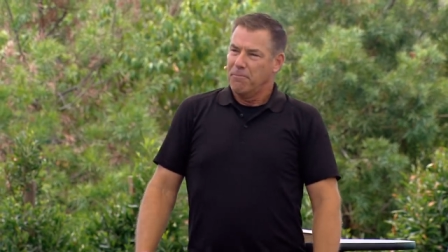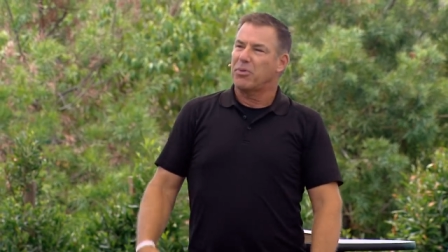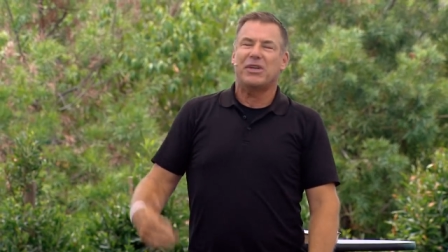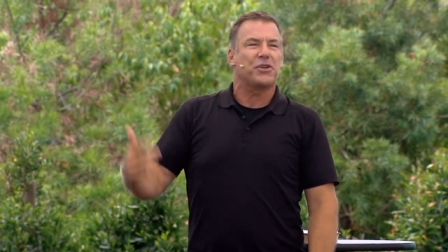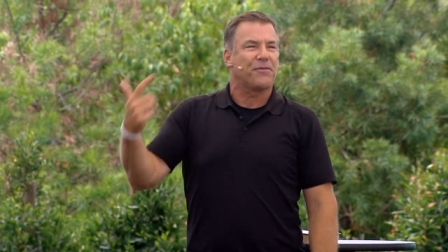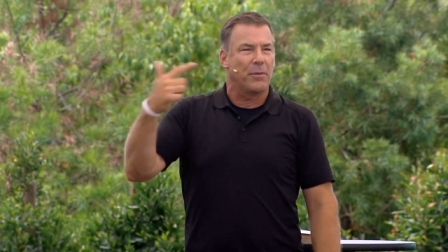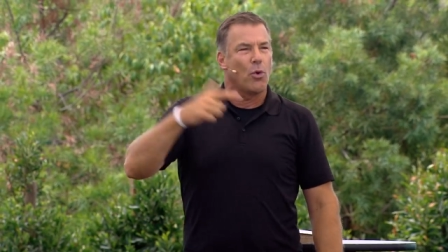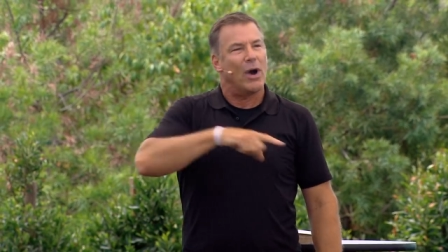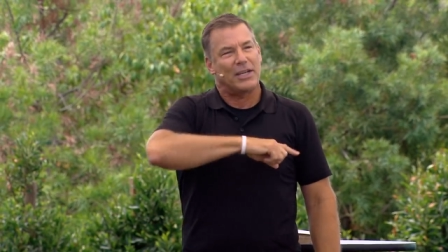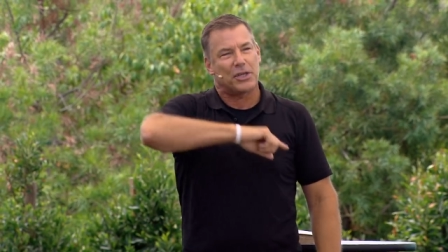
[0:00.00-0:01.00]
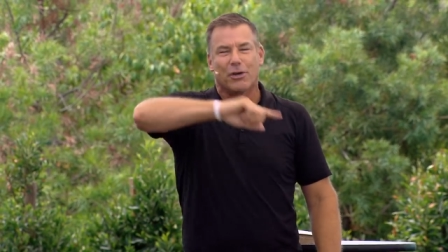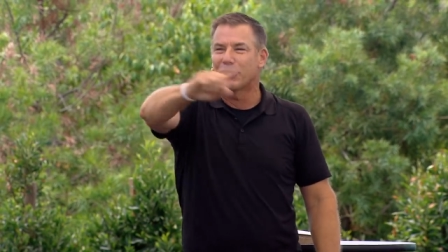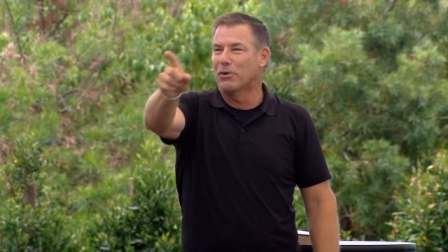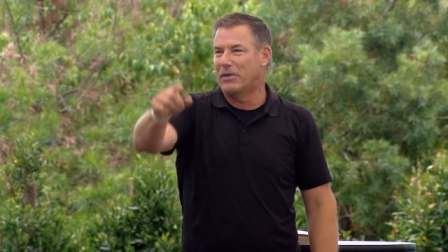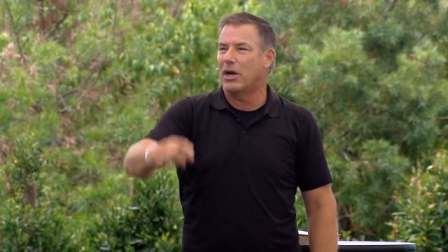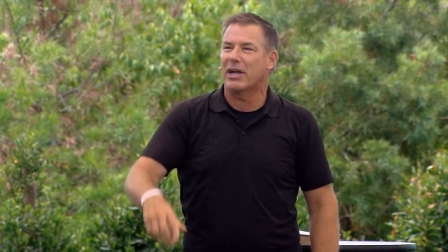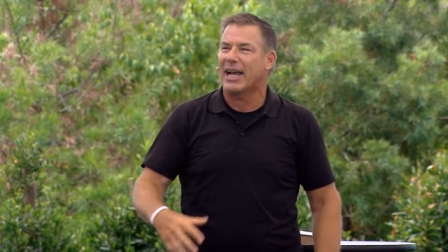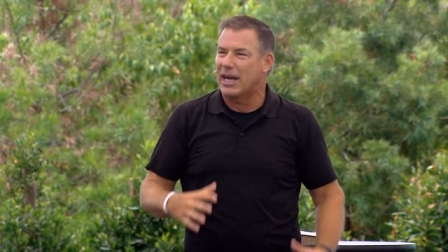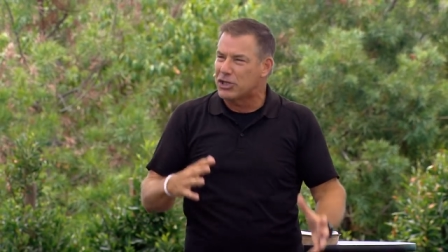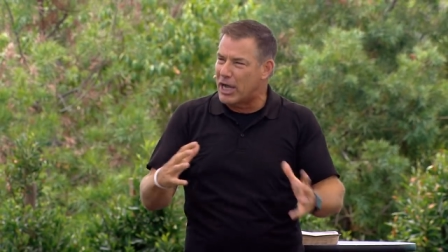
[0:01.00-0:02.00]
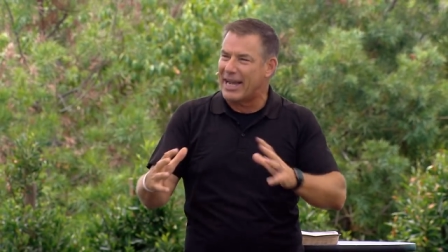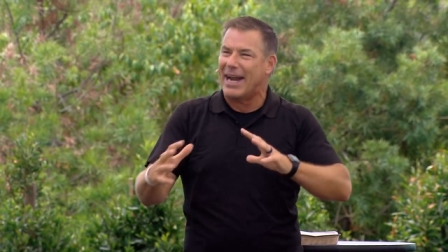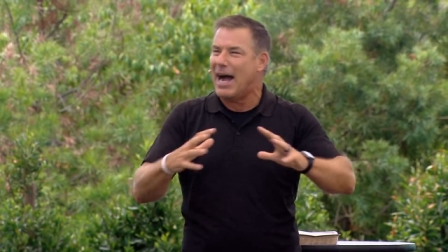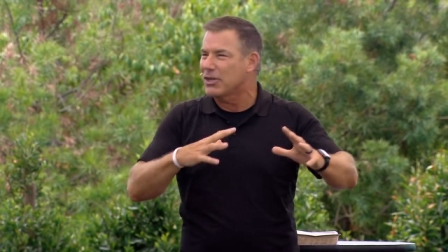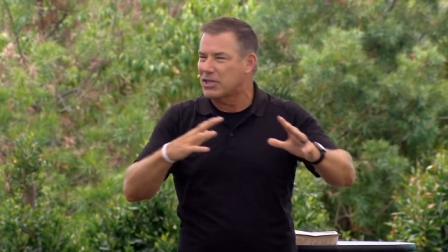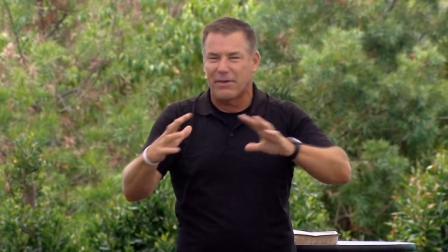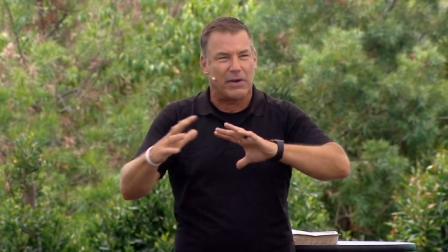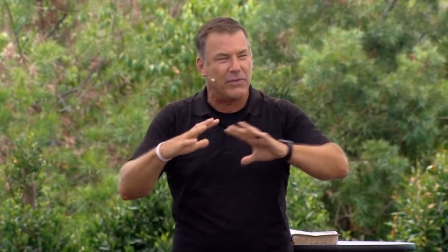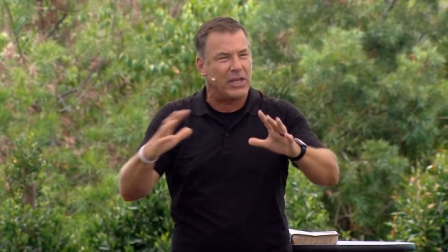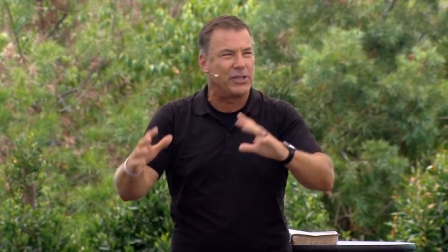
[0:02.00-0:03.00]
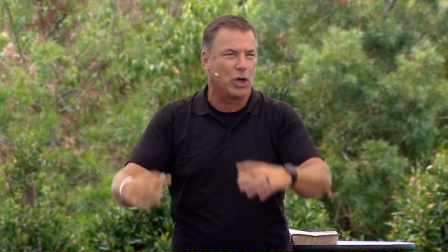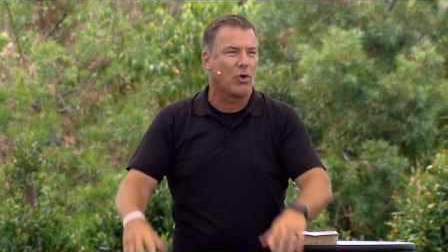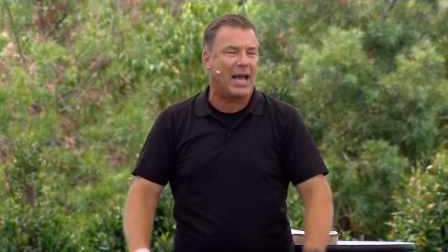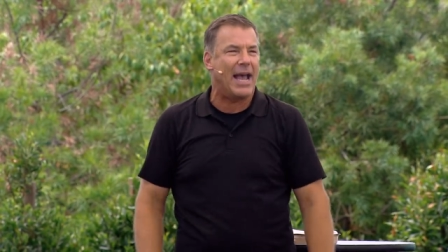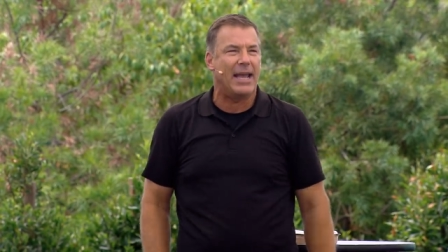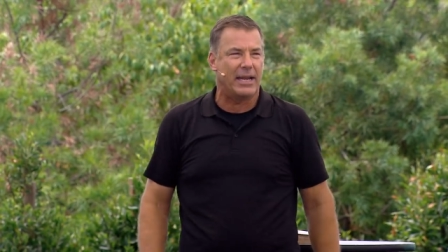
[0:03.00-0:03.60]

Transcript: Preacher from the West goes over there to kind of check it out, see if everything's okay.